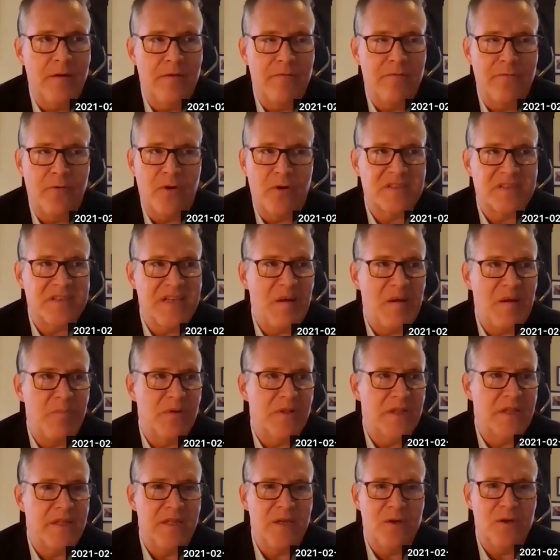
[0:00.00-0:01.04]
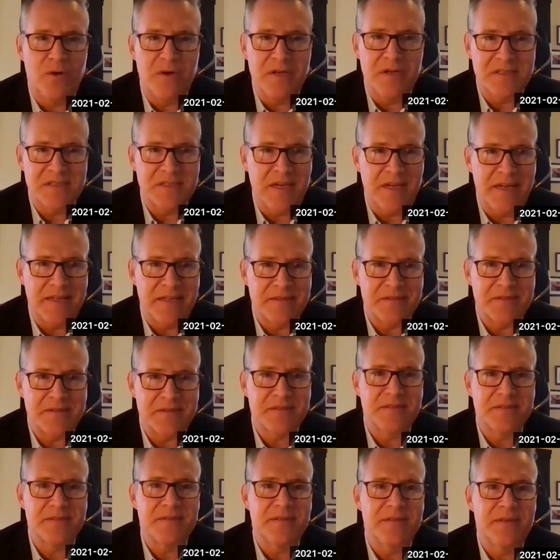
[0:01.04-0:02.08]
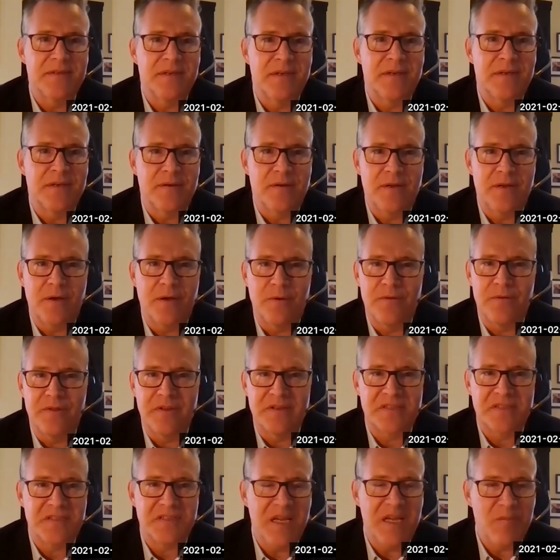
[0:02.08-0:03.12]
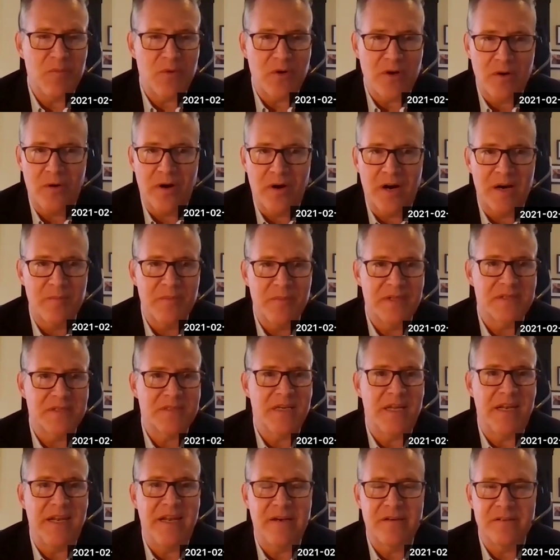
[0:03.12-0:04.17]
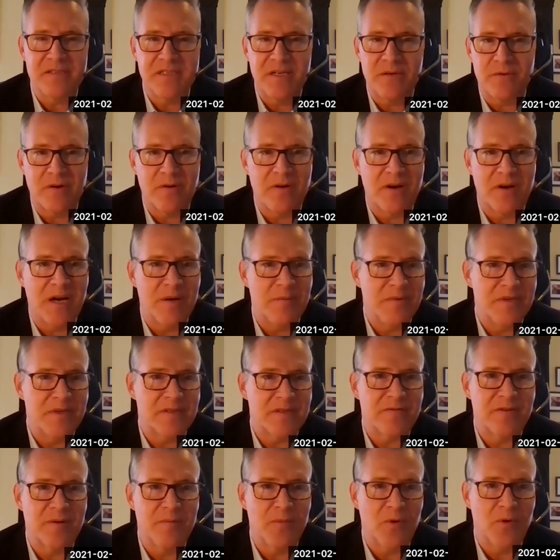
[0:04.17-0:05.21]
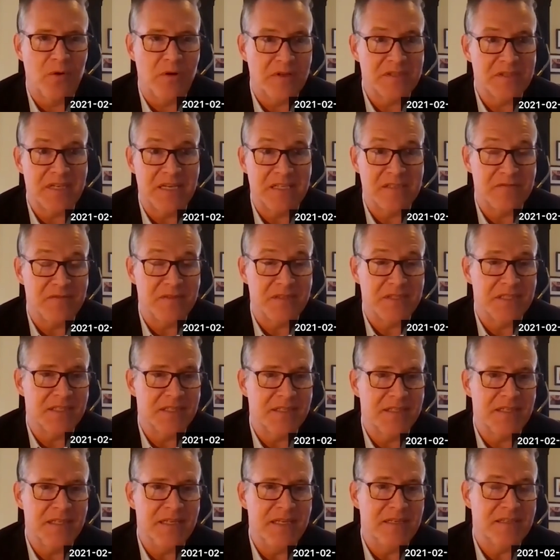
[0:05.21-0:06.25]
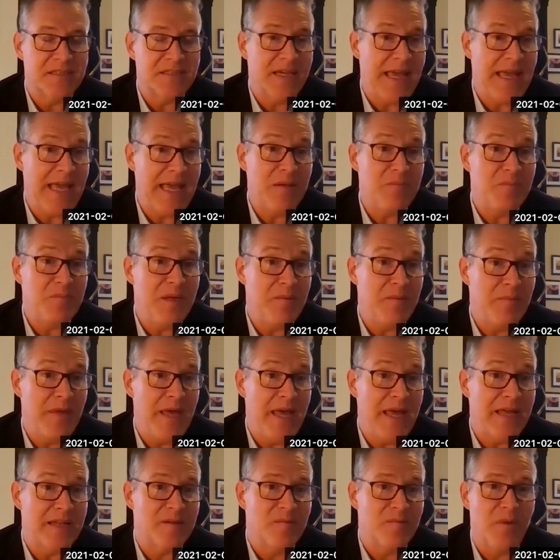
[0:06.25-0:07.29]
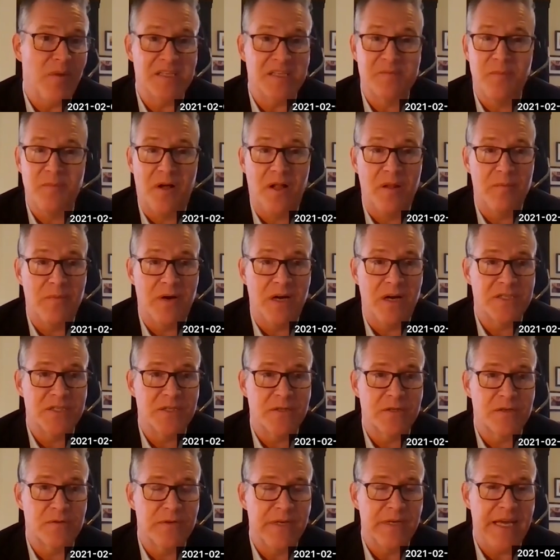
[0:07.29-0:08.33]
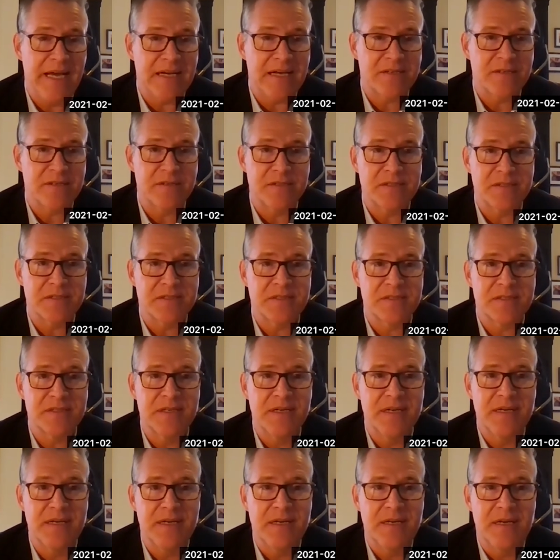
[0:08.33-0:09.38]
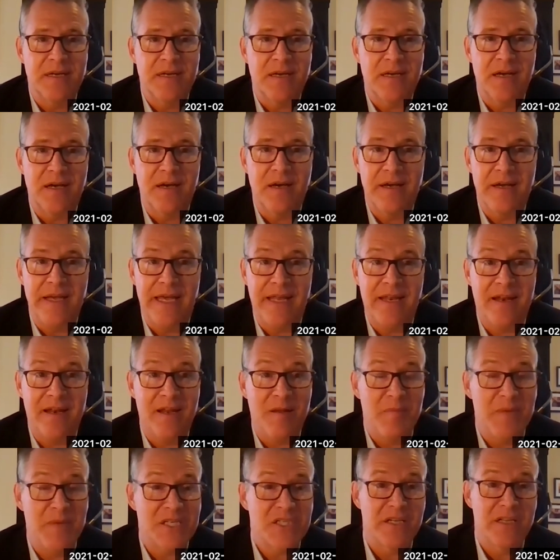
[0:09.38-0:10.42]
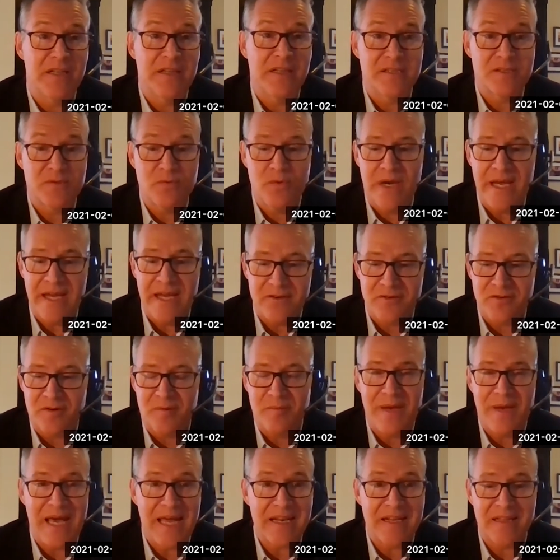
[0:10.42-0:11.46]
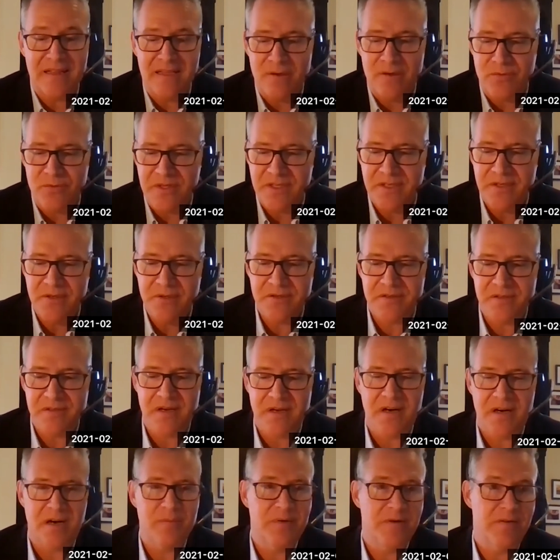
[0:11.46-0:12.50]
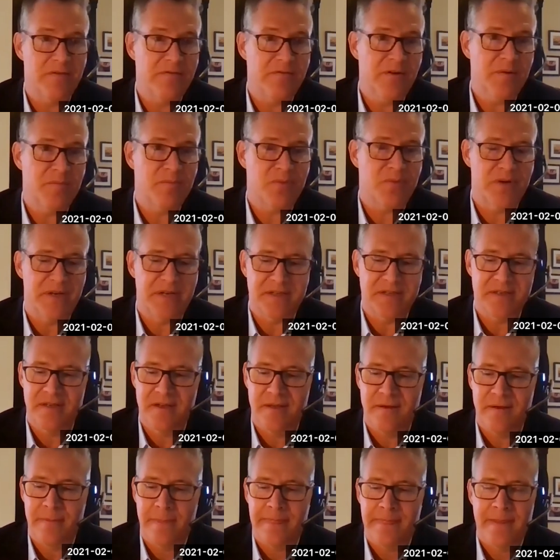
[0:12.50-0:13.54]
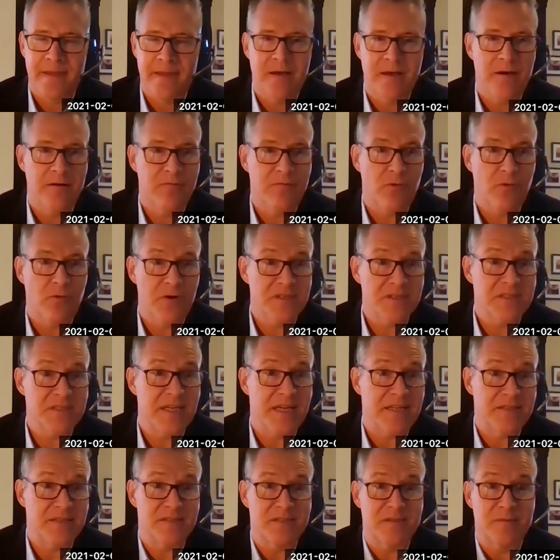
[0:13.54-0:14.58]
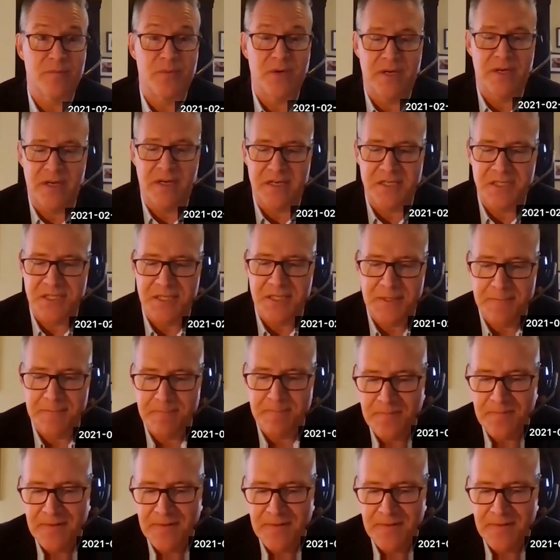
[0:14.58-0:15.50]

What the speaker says: For example, in the oil sands, the steam requirements and energy requirements from oil sands facilities can be met by small modular reactors in an emissionless way and dramatically reduce the carbon footprint of oil sands production.